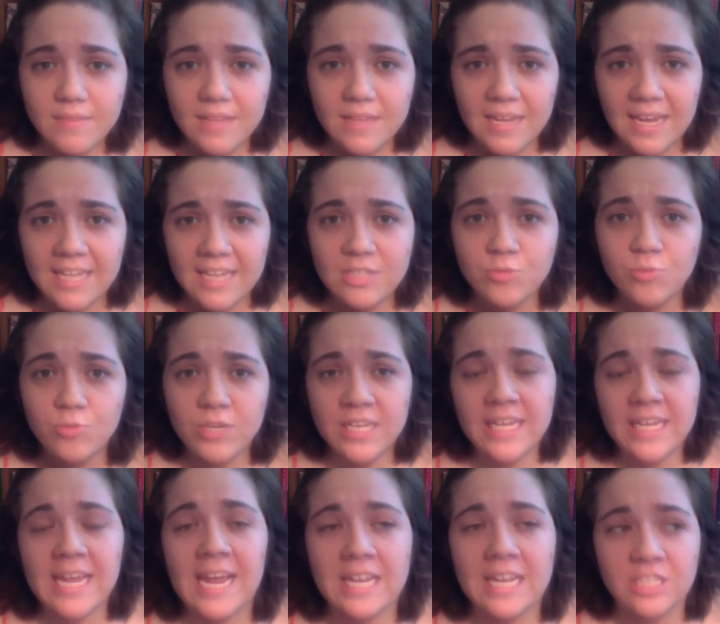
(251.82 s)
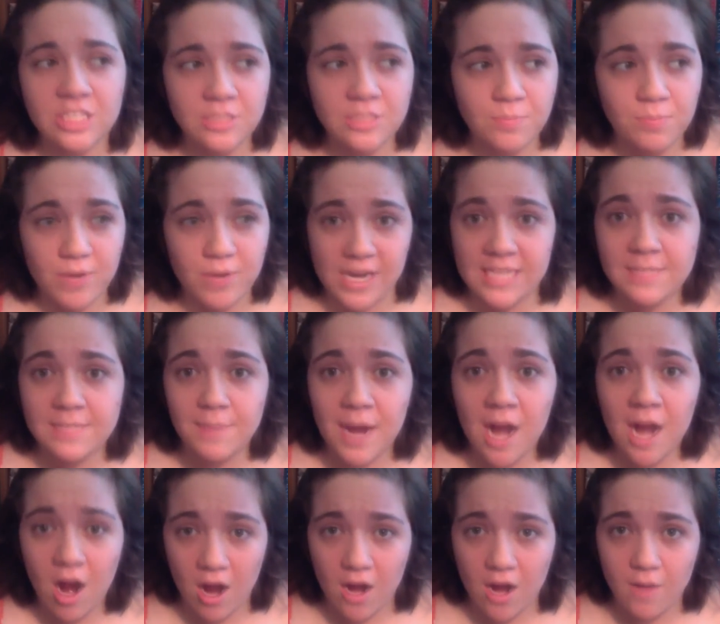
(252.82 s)
is really, it just breaks my
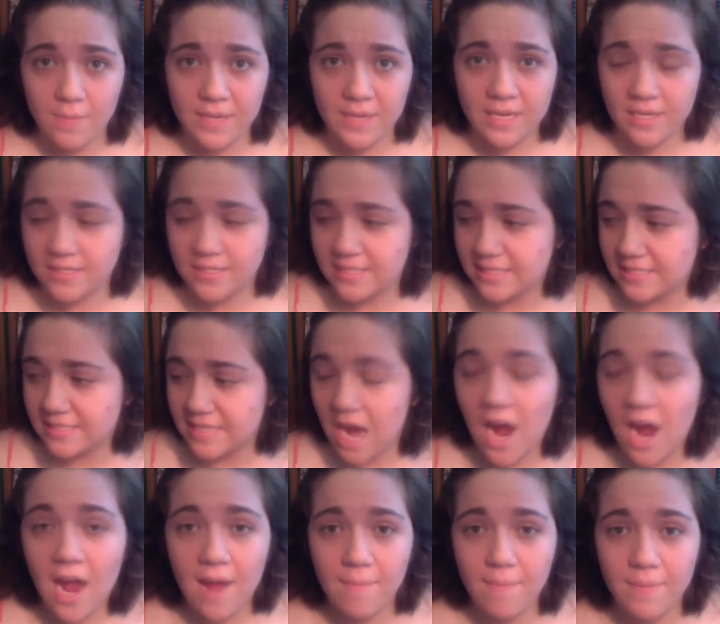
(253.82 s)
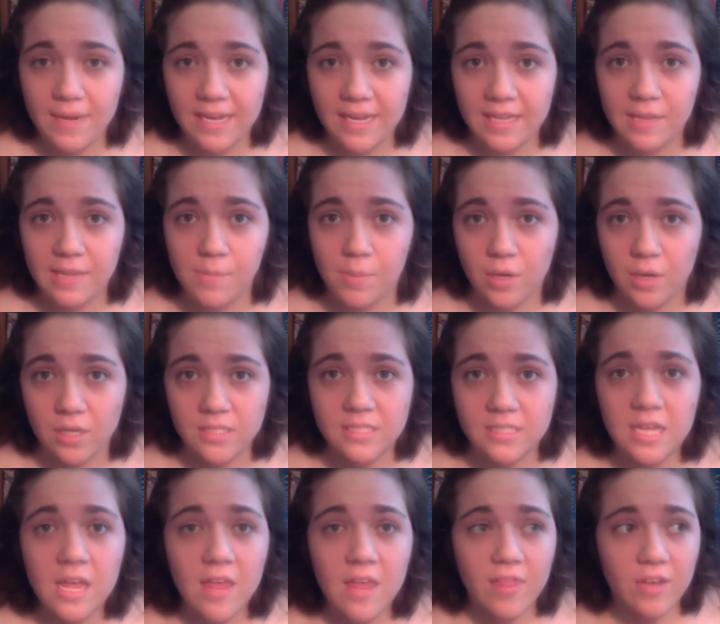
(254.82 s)
heart because it's not happening in the books.
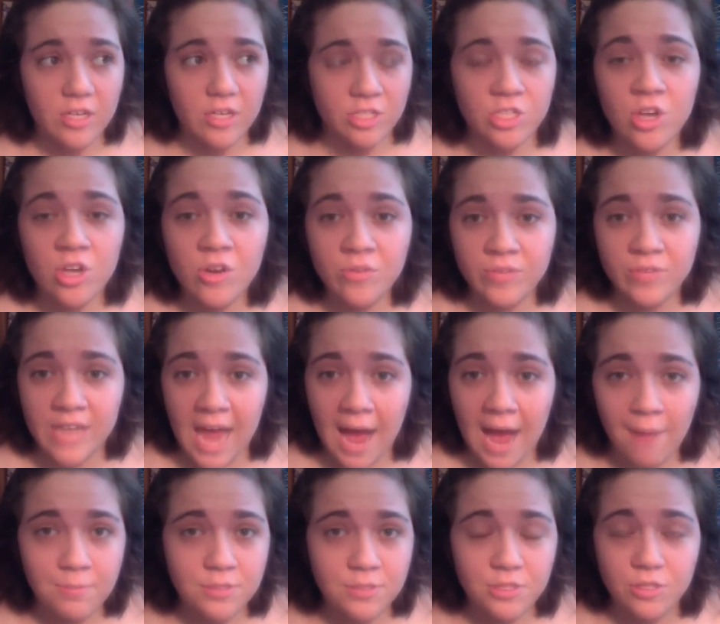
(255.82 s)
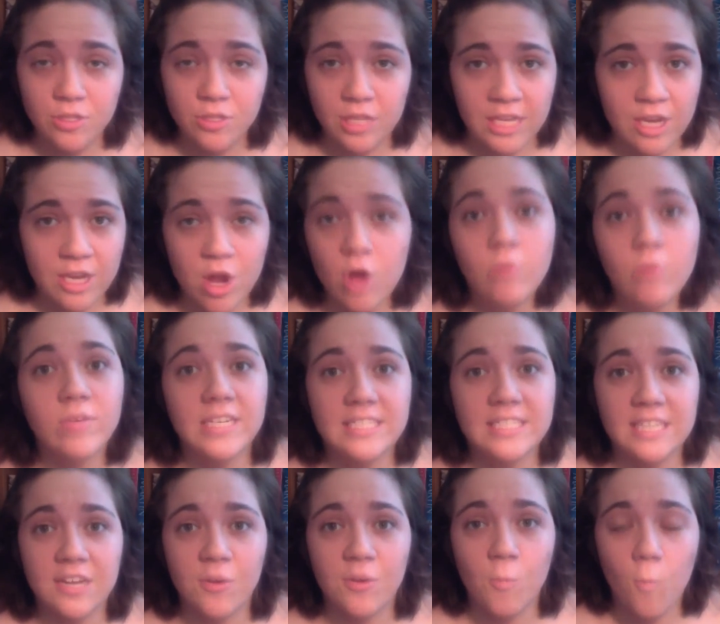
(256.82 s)
There's absolutely no
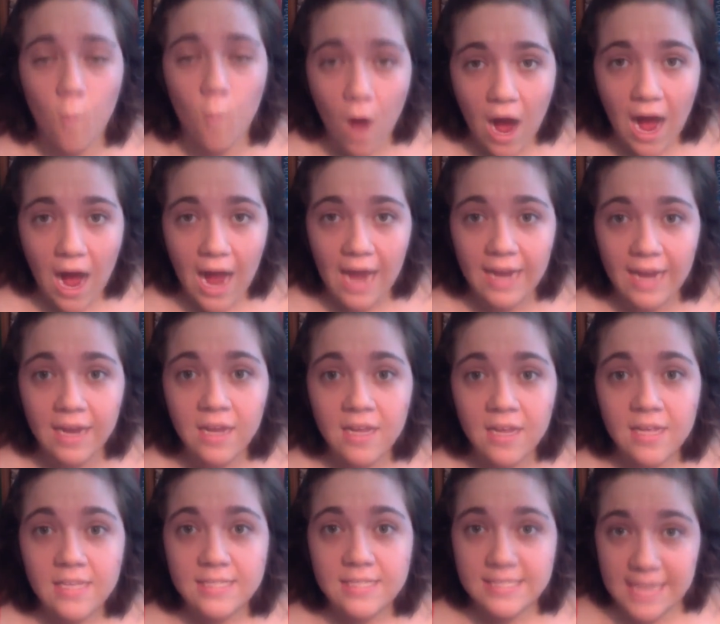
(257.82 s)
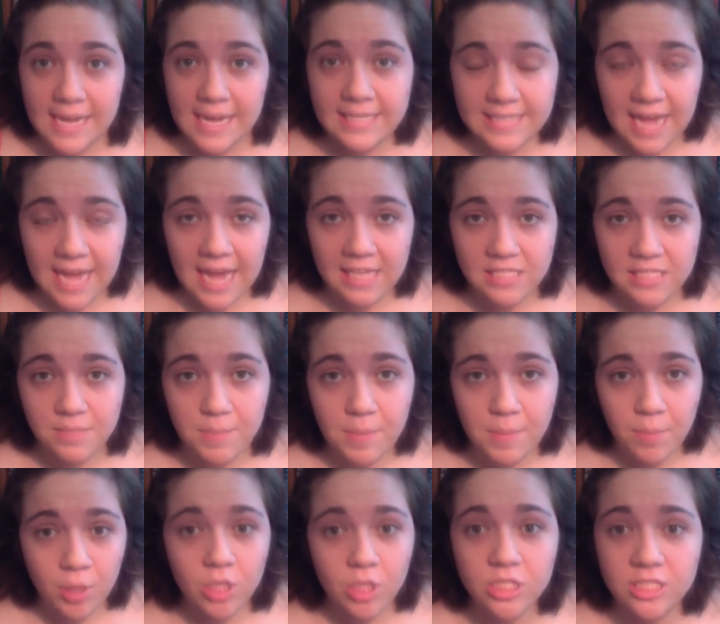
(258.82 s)
reason why Sansa has to be
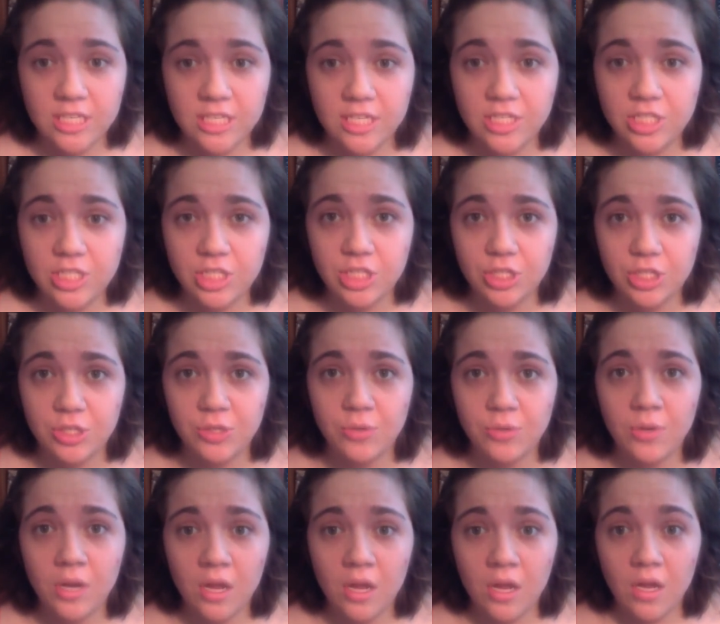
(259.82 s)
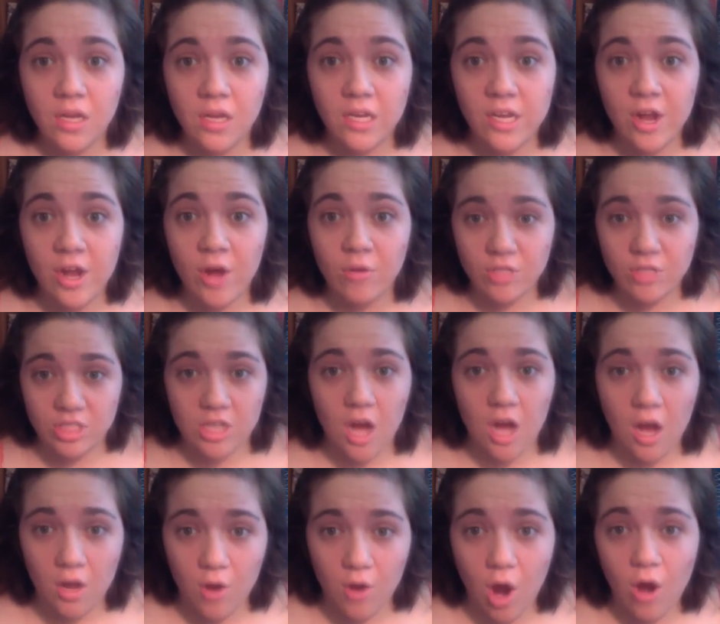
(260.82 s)
pushed into,
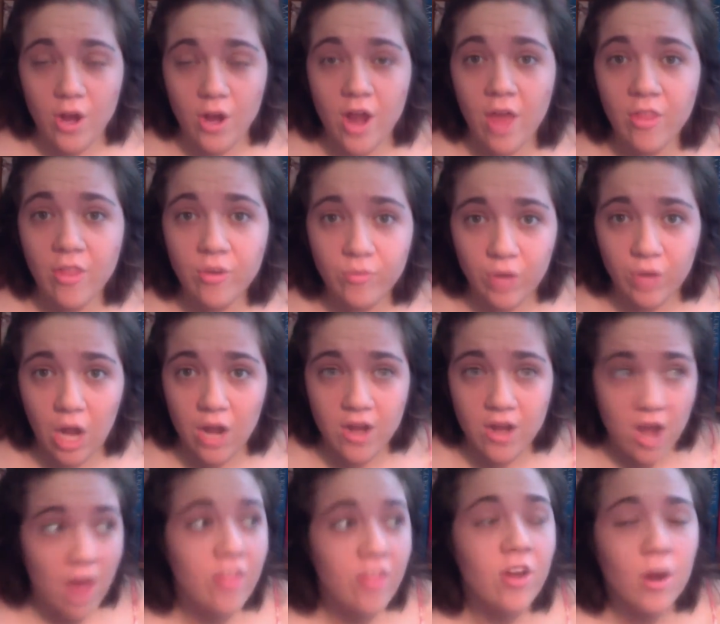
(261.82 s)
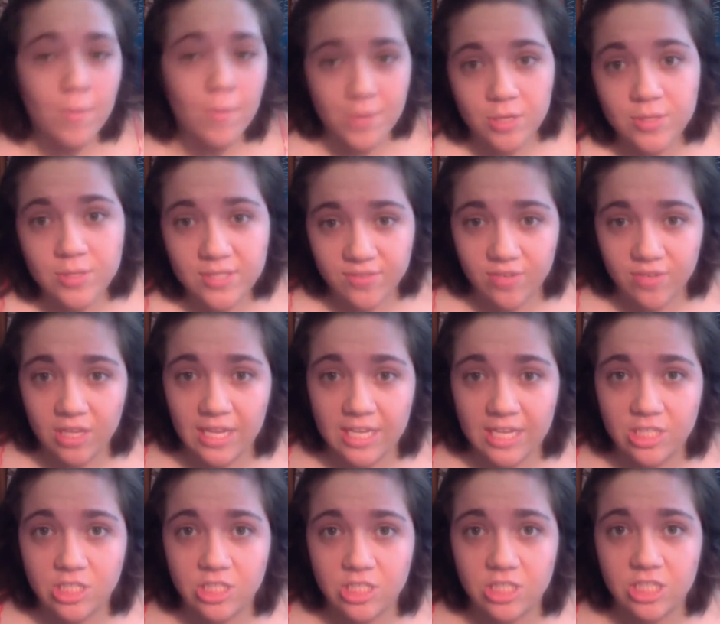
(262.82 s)
another abusive
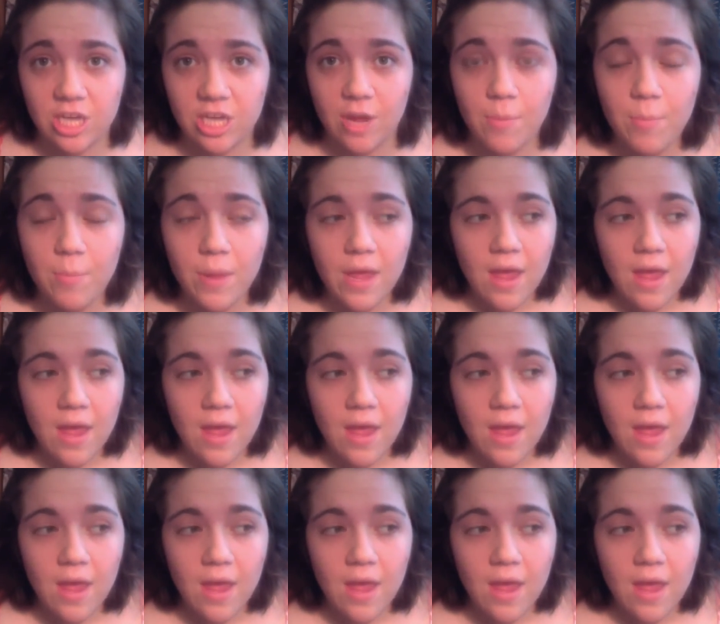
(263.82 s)
relationship,